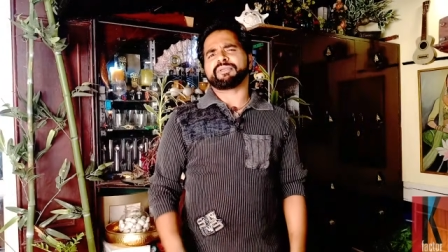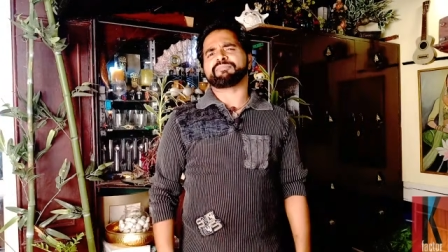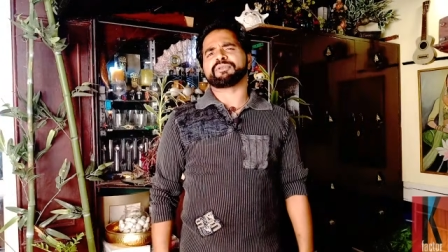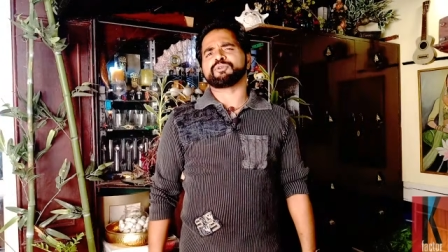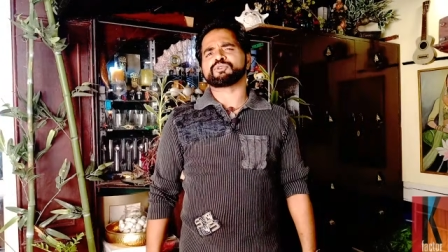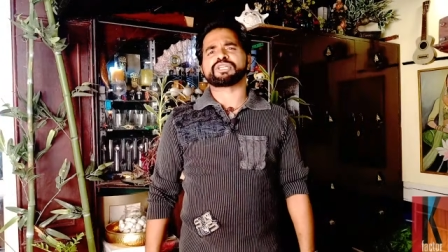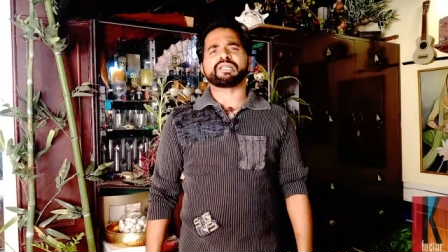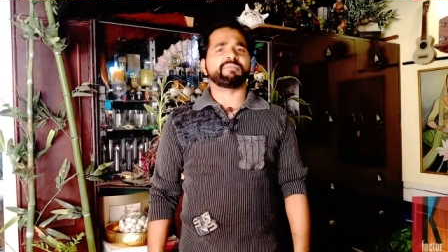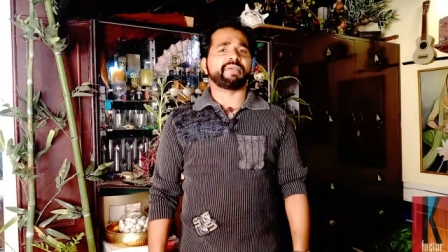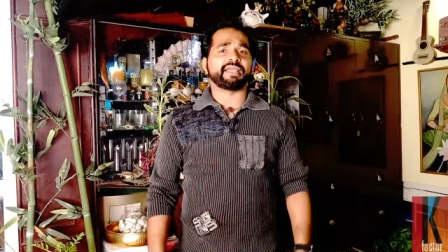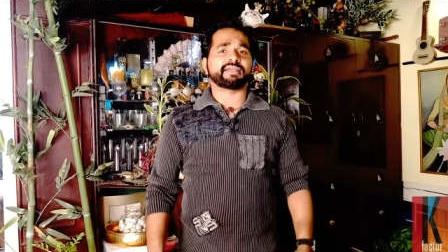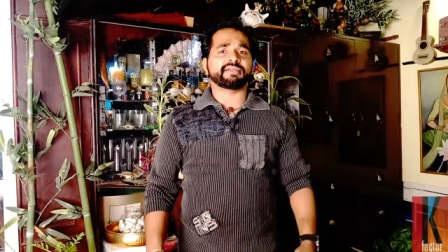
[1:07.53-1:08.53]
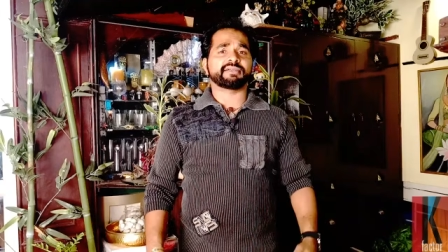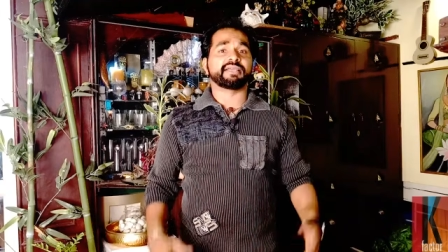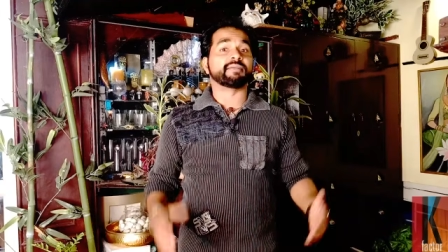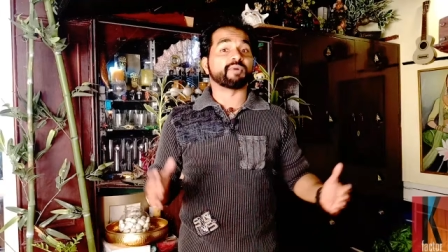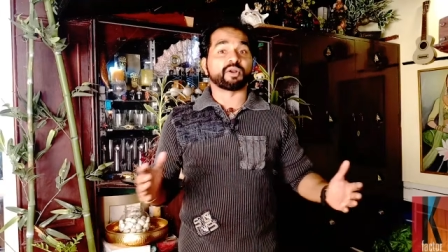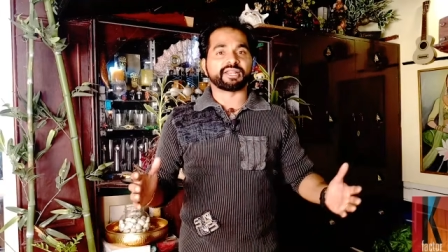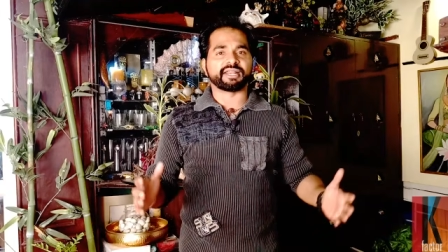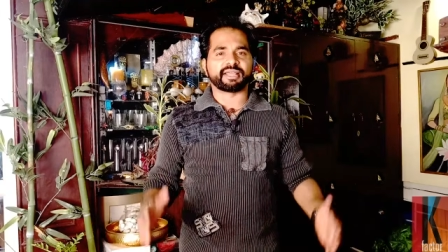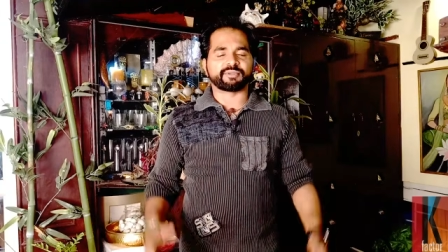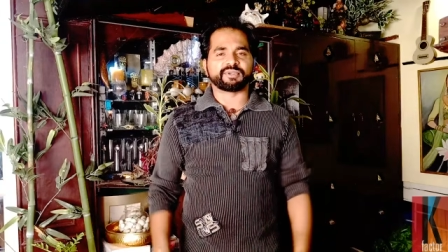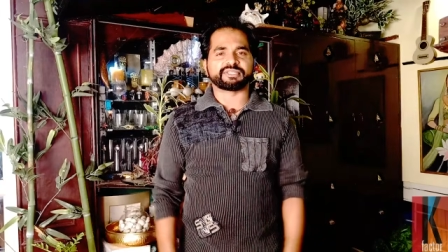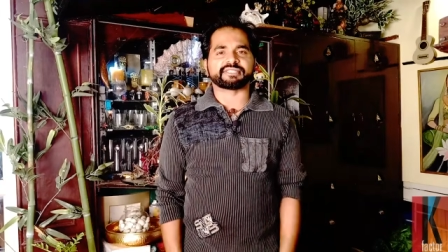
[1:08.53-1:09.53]
people usually make in body
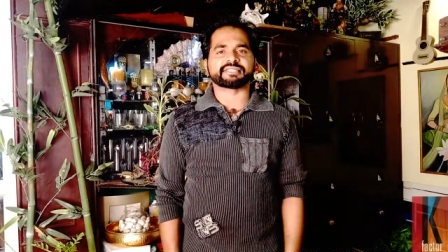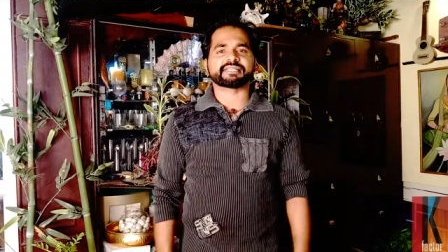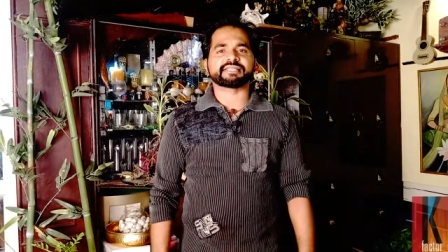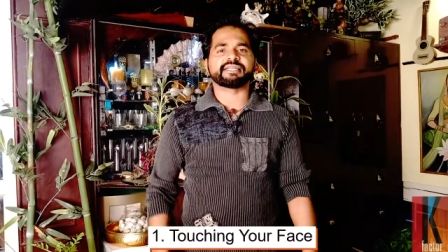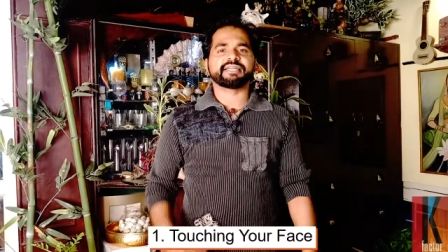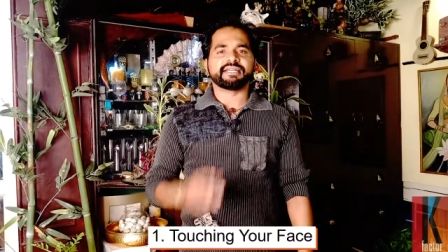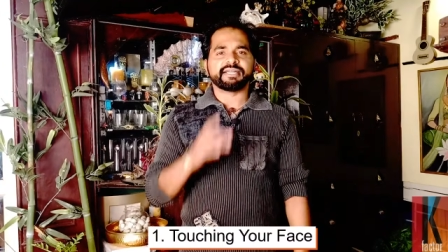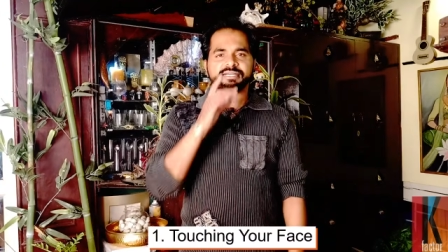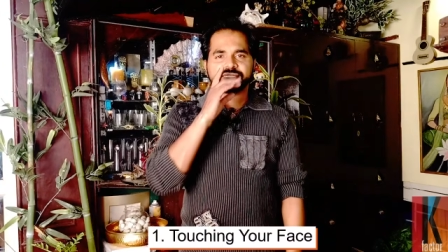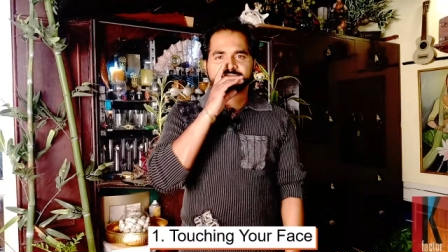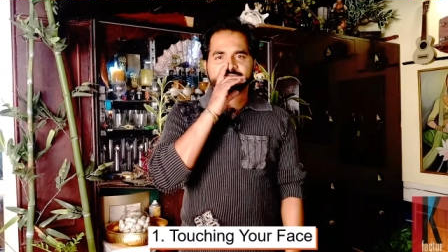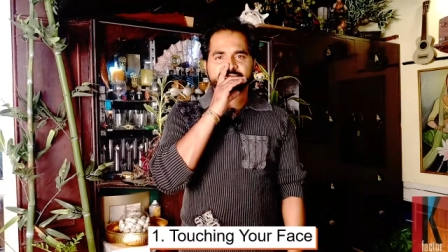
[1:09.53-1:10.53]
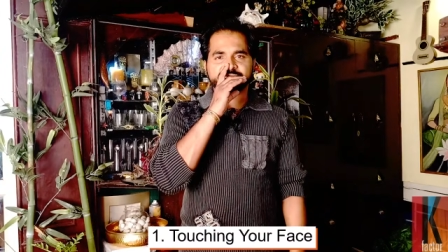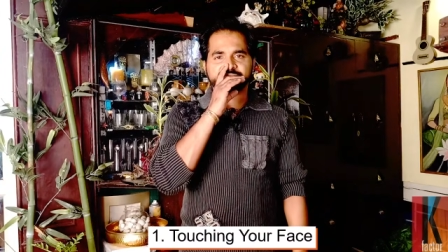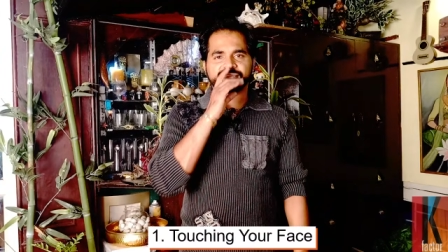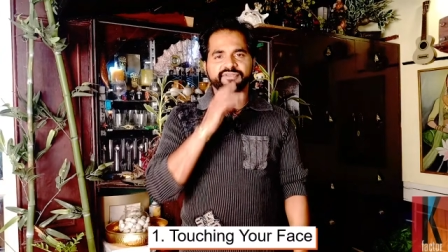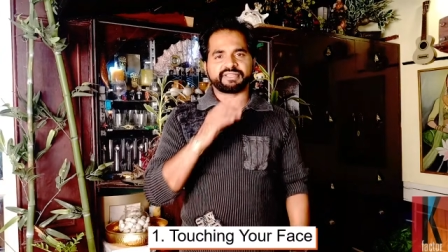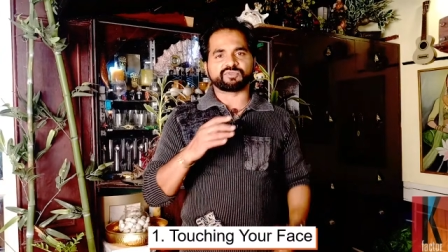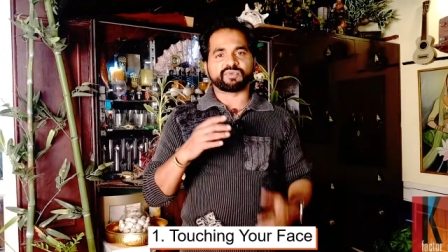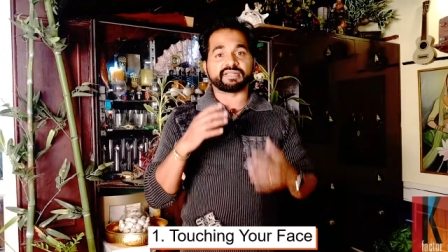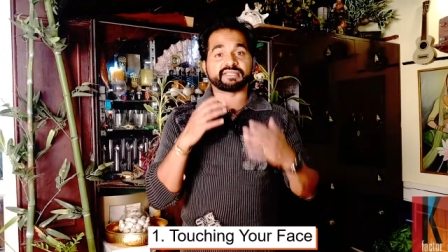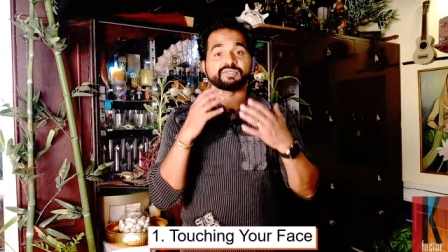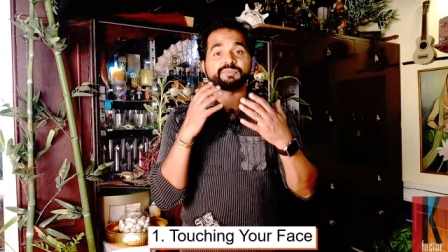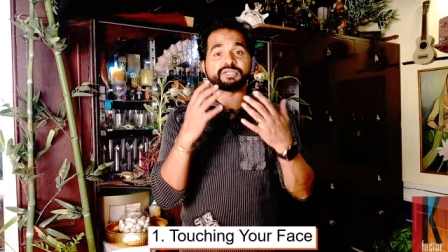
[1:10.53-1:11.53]
language is touching their face while
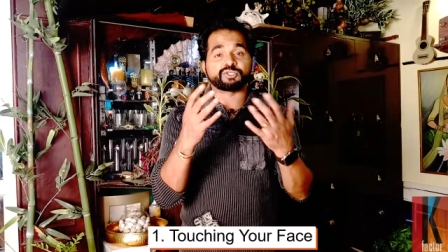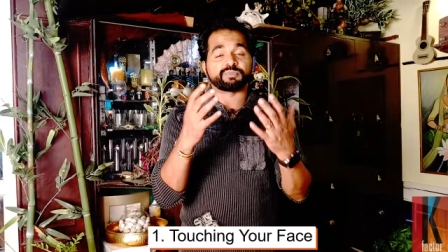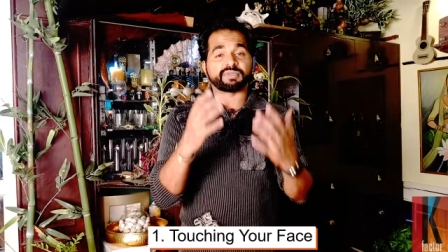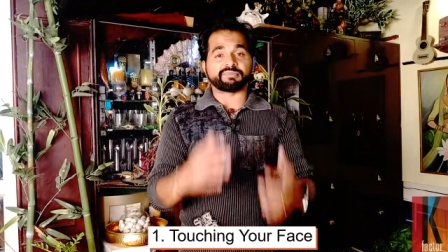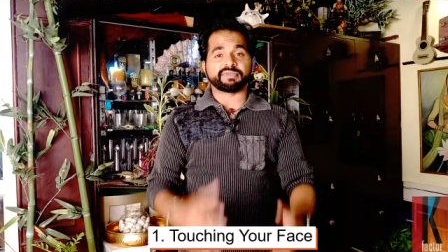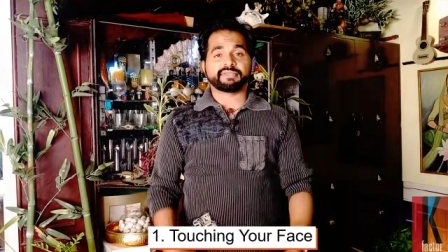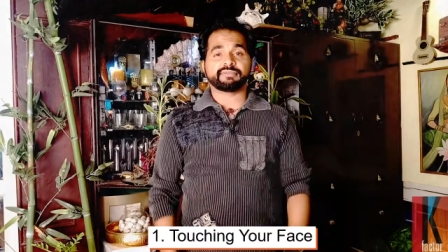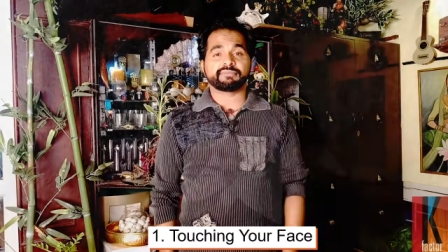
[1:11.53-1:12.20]
they speak to people.